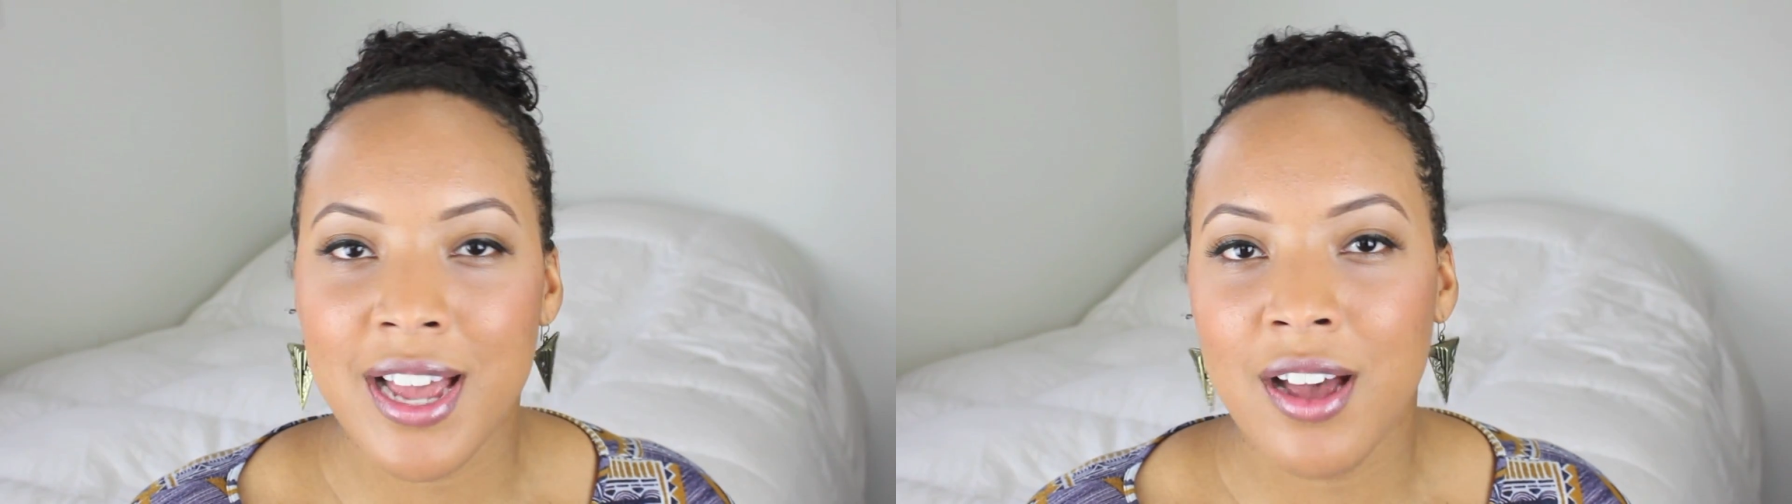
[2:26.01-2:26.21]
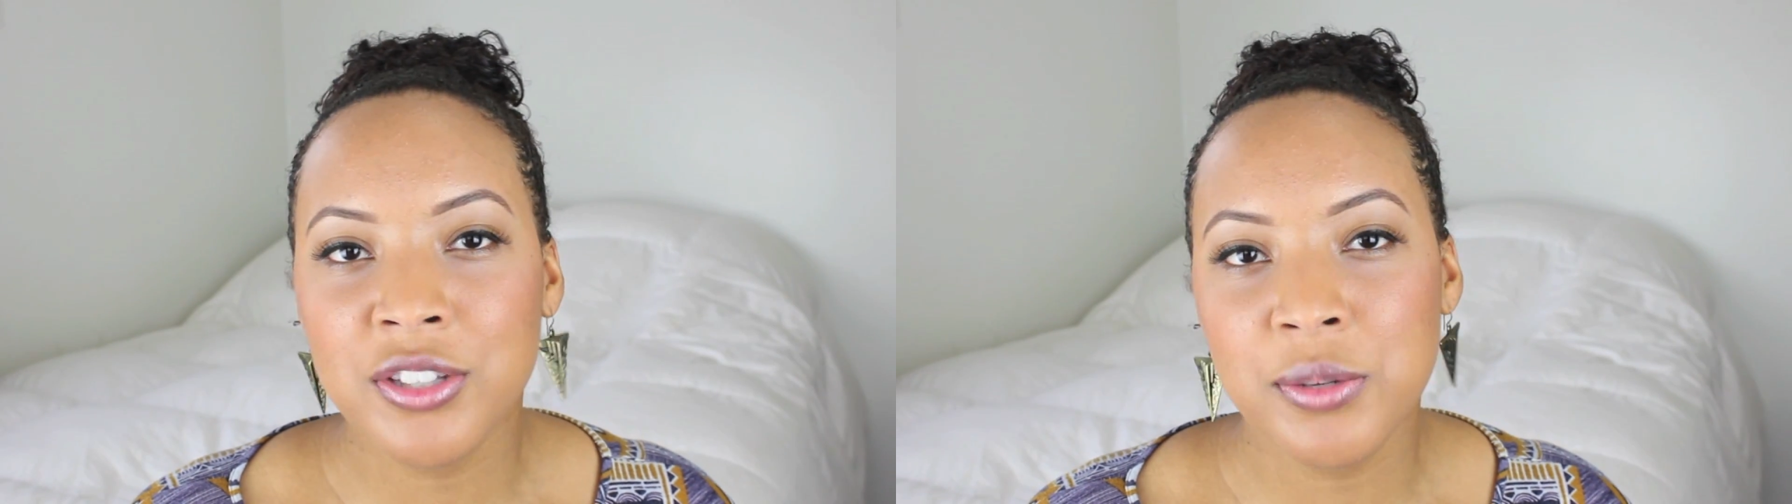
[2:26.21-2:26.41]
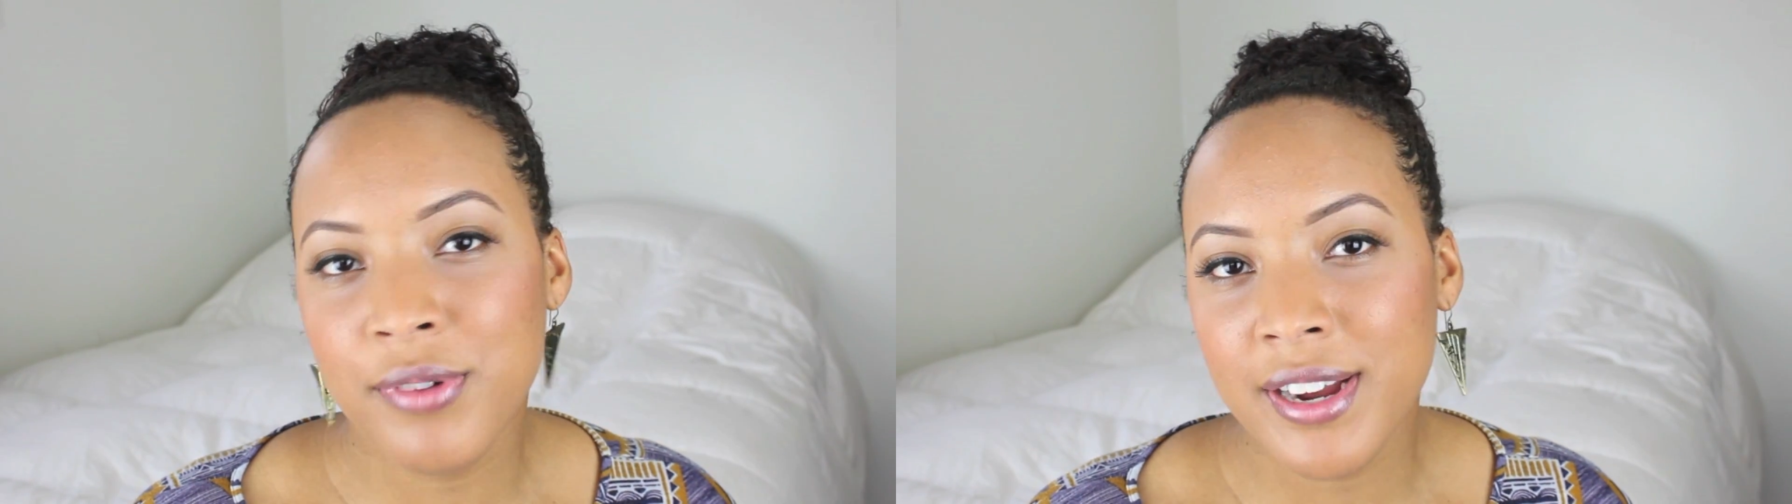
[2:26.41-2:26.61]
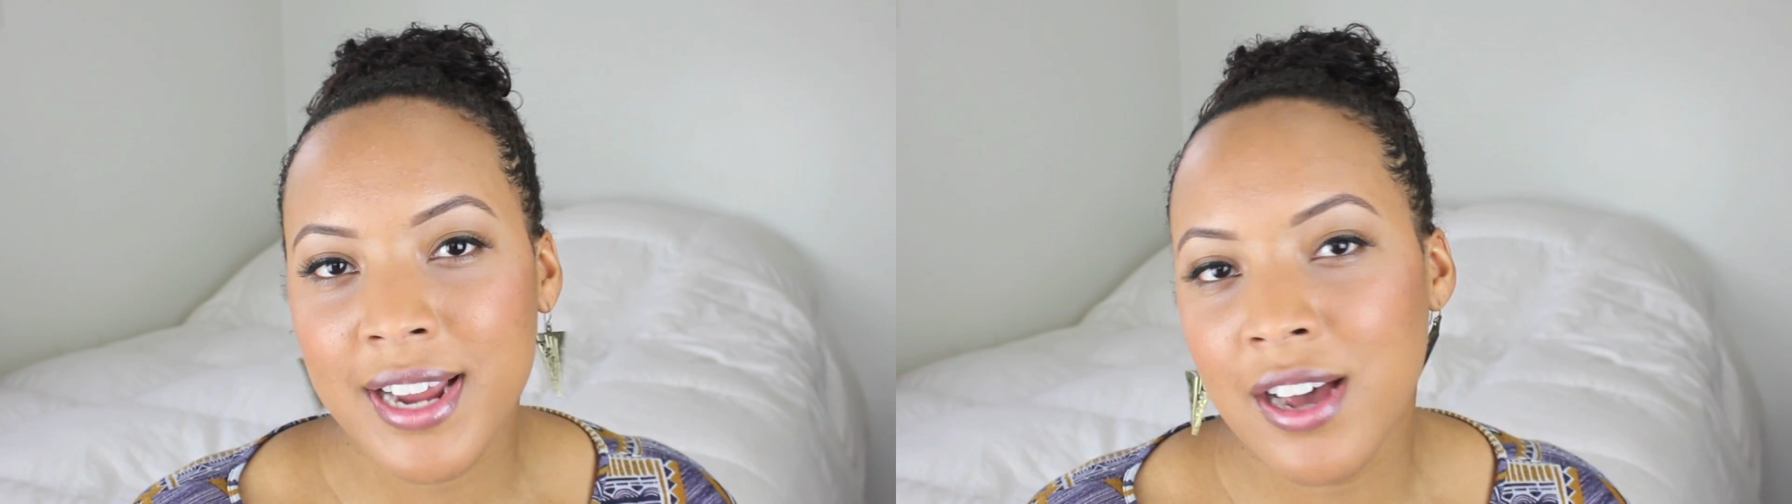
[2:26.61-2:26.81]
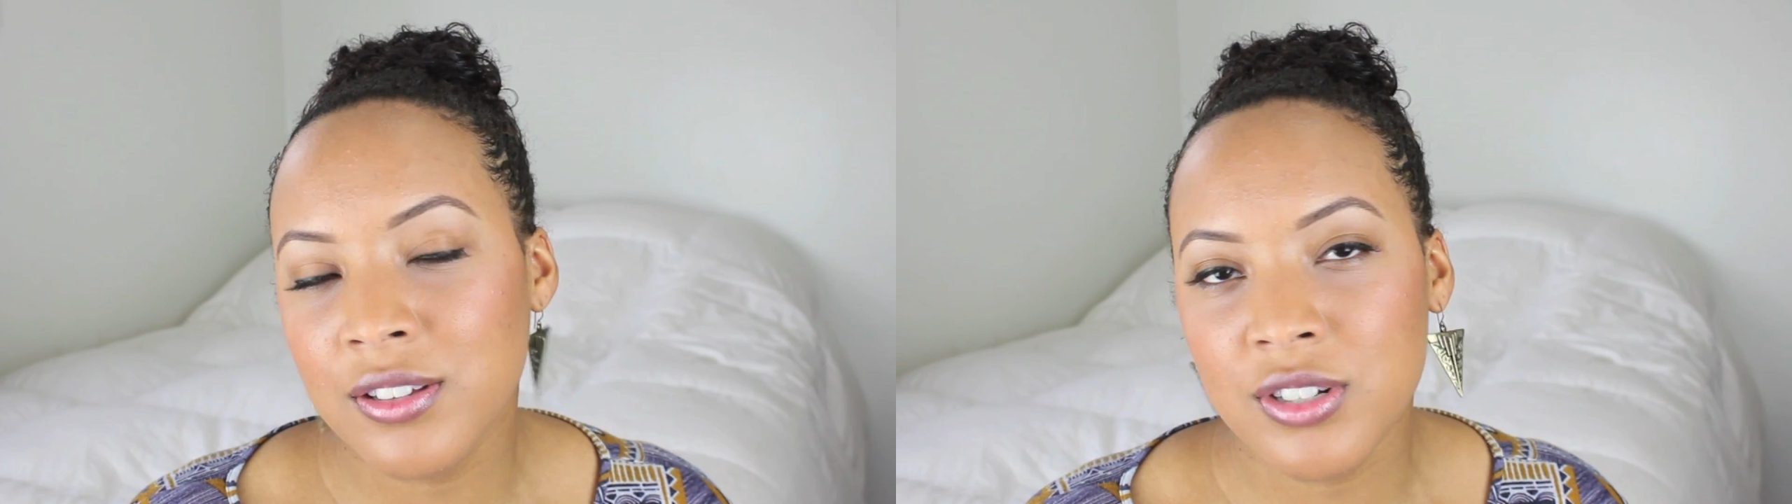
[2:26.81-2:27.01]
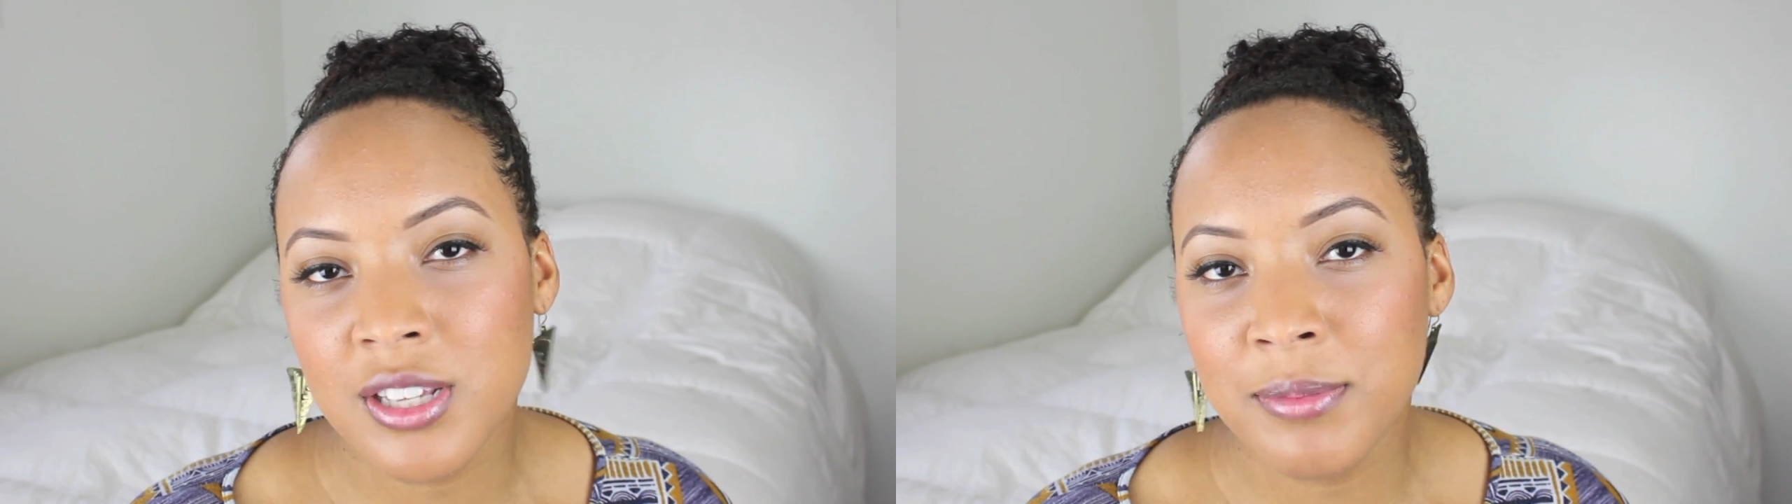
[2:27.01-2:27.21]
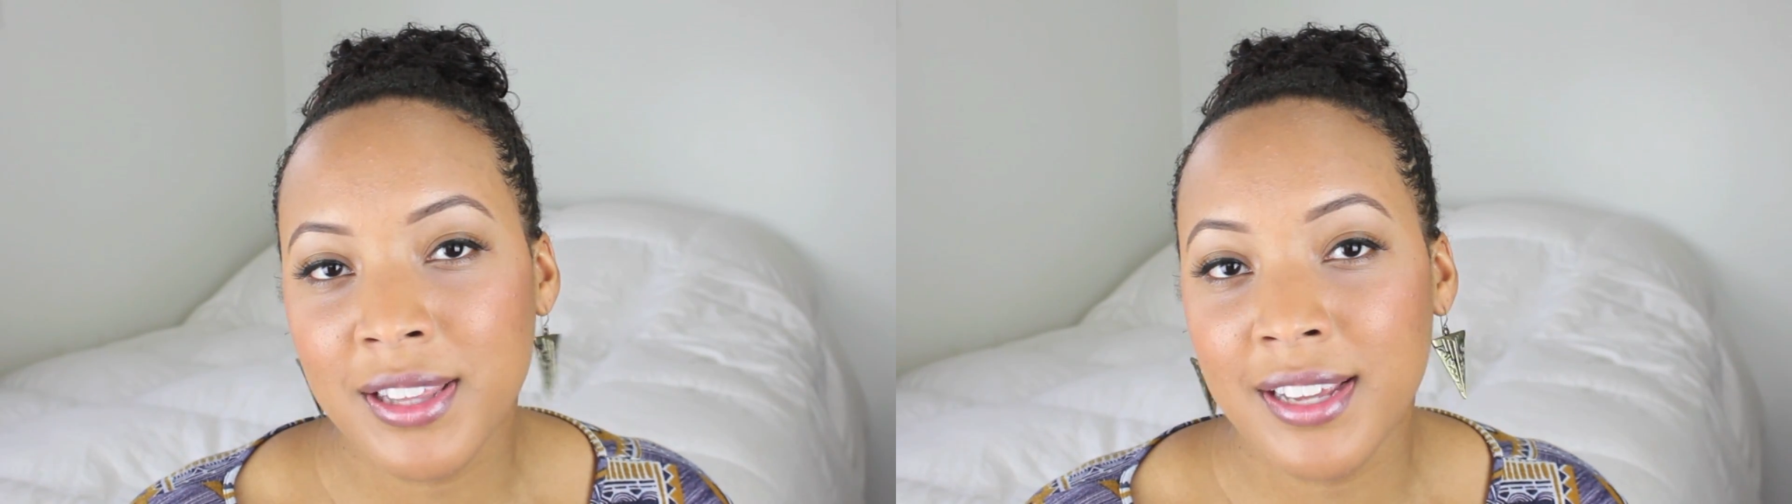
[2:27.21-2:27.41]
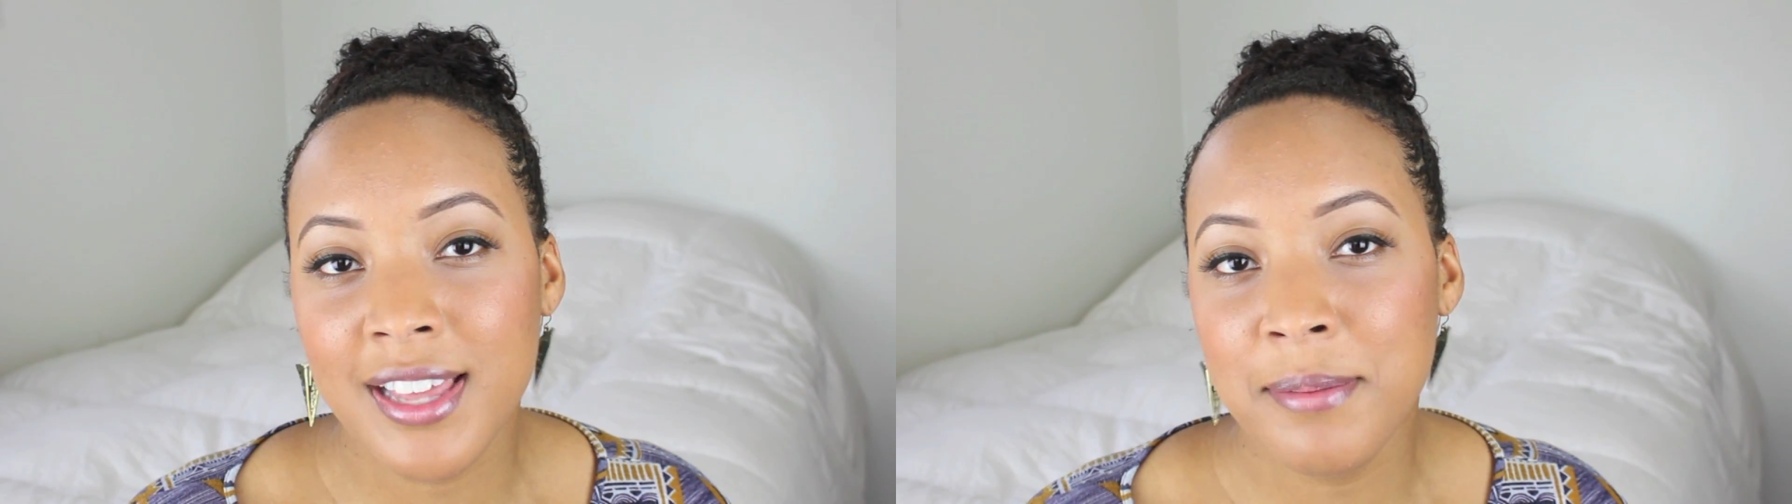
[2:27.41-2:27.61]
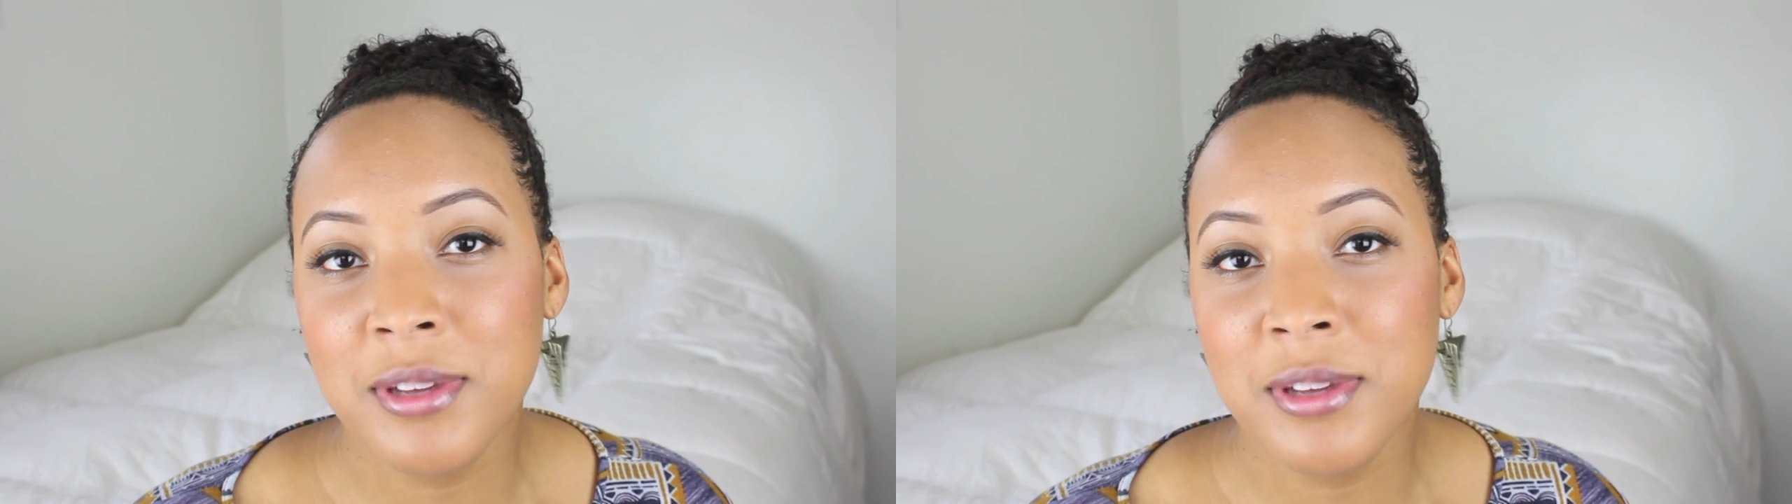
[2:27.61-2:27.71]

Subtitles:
outs or braid outs or something like that,